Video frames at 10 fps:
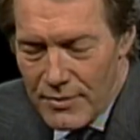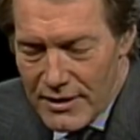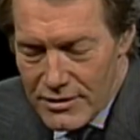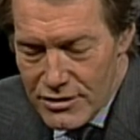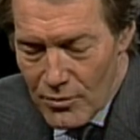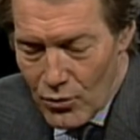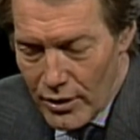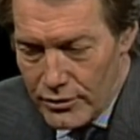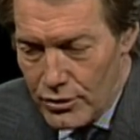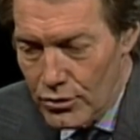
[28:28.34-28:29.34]
me as
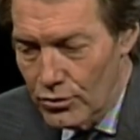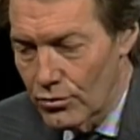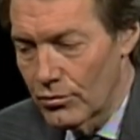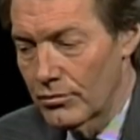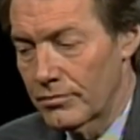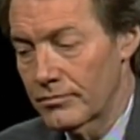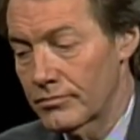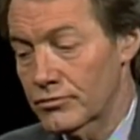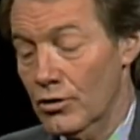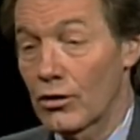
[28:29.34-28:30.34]
someone who
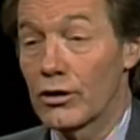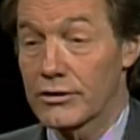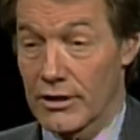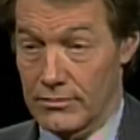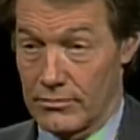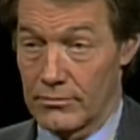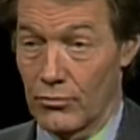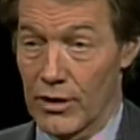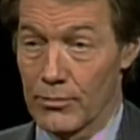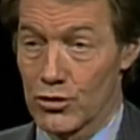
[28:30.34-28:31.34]
sort of looks at
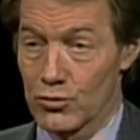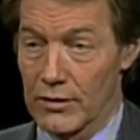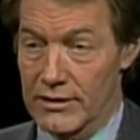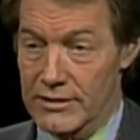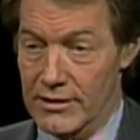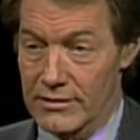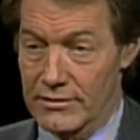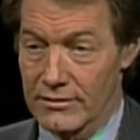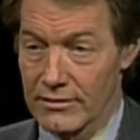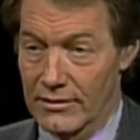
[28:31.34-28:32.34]
where Bruce Willis
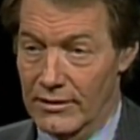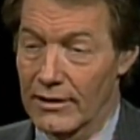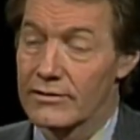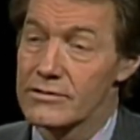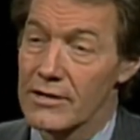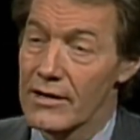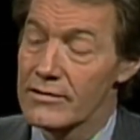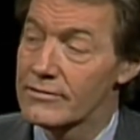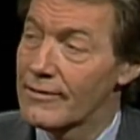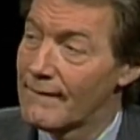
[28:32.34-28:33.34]
is and
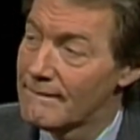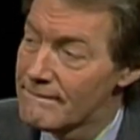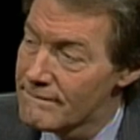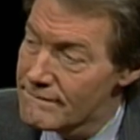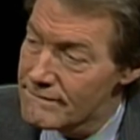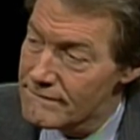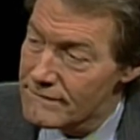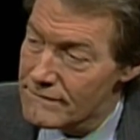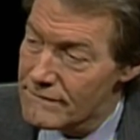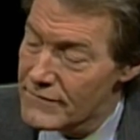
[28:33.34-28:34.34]
says,
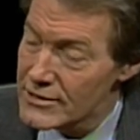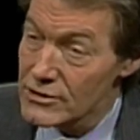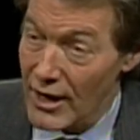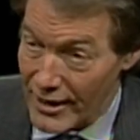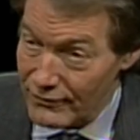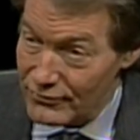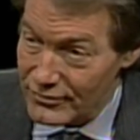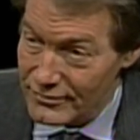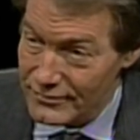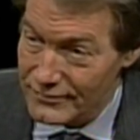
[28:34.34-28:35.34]
this life,
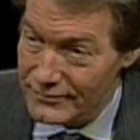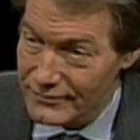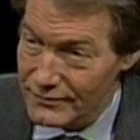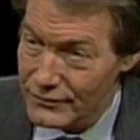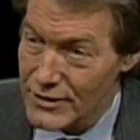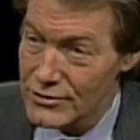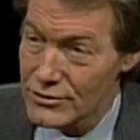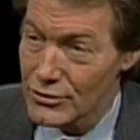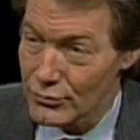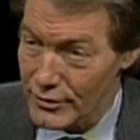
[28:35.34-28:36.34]
this
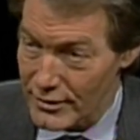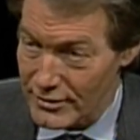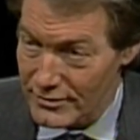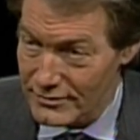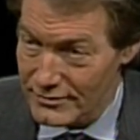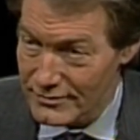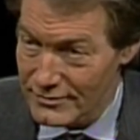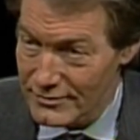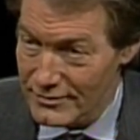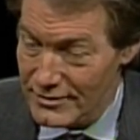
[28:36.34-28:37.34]
career
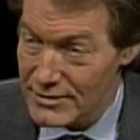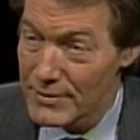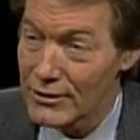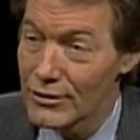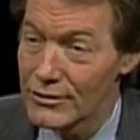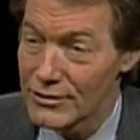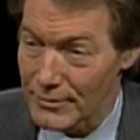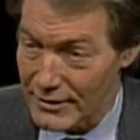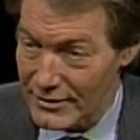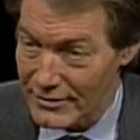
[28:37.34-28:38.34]
has been good to
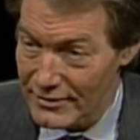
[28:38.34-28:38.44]
me,